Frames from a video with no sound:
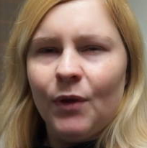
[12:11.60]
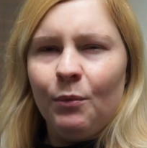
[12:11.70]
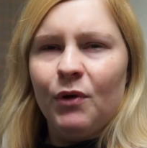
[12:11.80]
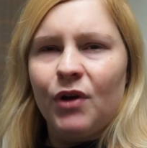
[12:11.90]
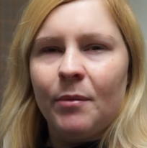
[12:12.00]

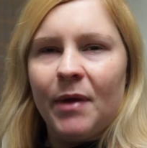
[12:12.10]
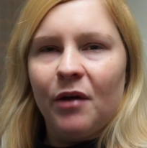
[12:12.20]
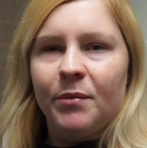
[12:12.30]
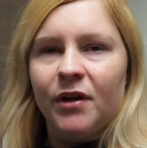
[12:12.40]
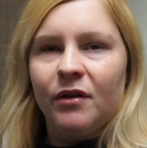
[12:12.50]
we'll come
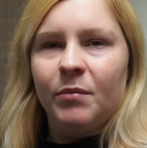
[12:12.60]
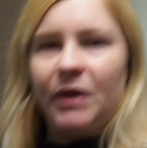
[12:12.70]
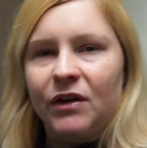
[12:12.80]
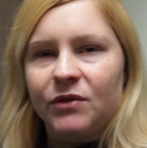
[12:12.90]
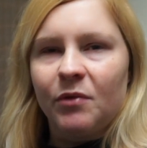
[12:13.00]
help you
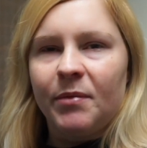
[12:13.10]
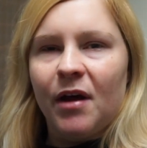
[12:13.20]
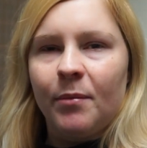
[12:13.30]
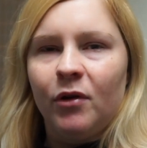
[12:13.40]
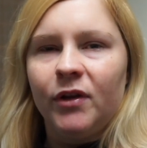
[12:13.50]
because we'll be
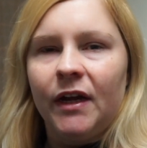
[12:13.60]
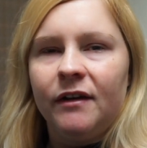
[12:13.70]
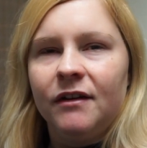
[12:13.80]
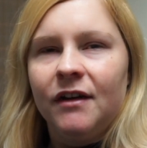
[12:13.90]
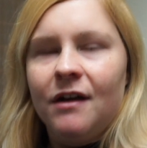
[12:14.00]
up all night.